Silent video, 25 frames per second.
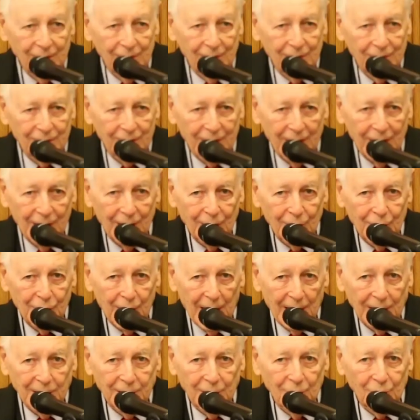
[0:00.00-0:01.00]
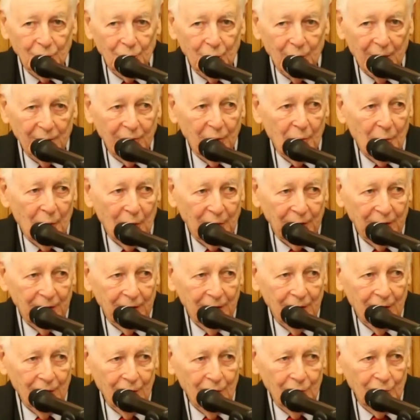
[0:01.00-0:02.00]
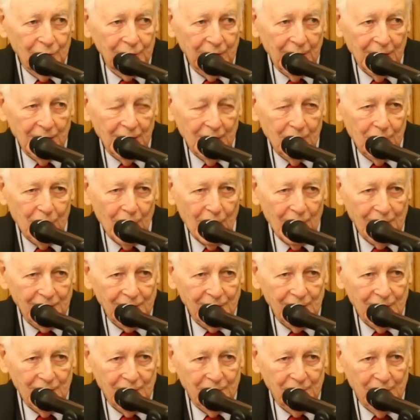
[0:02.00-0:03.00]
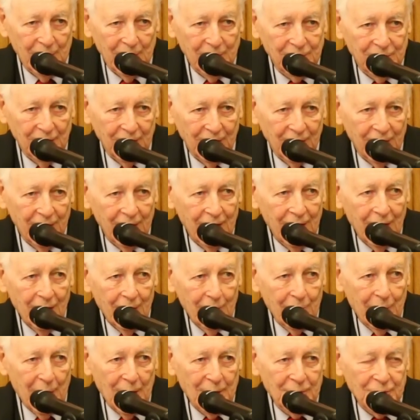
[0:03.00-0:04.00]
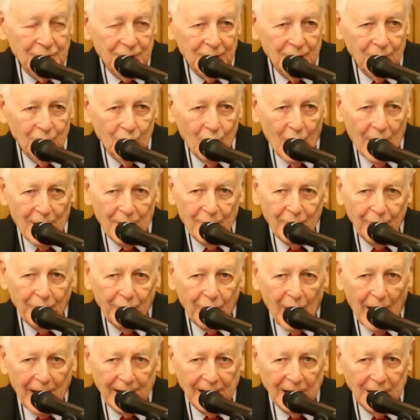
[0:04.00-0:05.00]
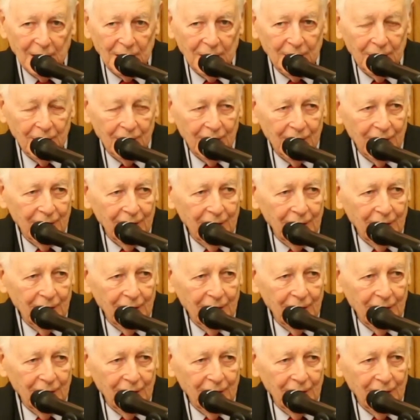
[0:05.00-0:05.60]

In saying thank you to everybody for taking part in this meeting, mention one final